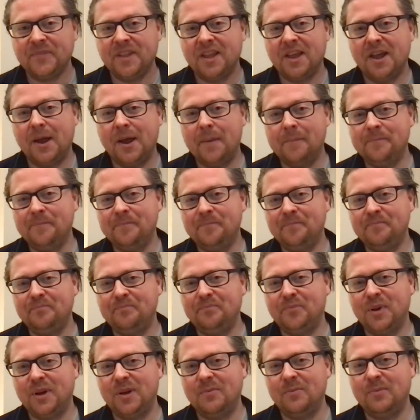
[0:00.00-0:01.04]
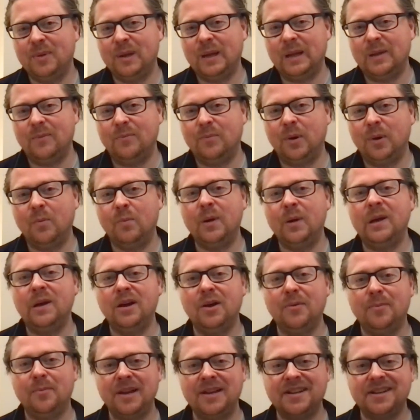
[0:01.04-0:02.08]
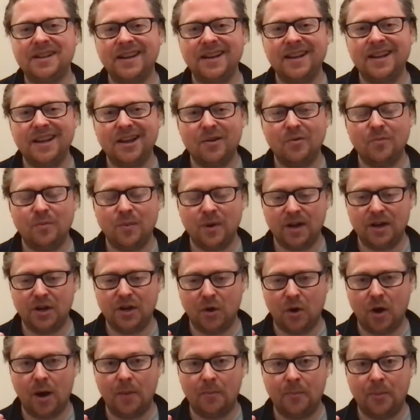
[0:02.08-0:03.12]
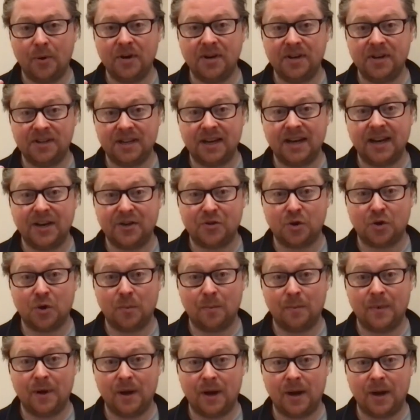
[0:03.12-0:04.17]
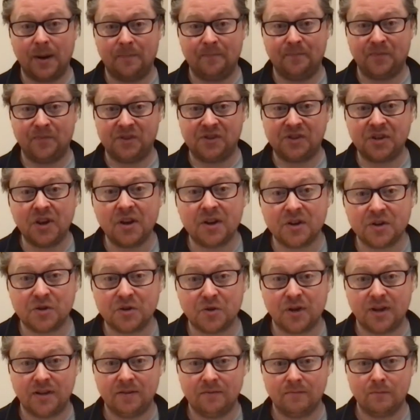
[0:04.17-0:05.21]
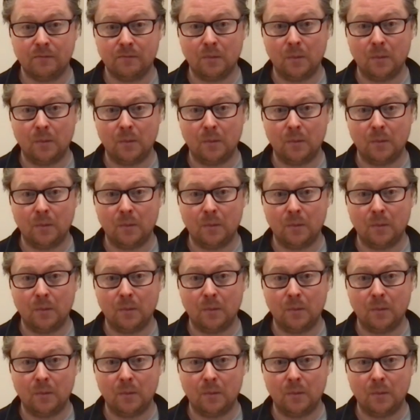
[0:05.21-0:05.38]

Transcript: um, but but but we are basically uh, we, you know our body's electro uh, circuitry.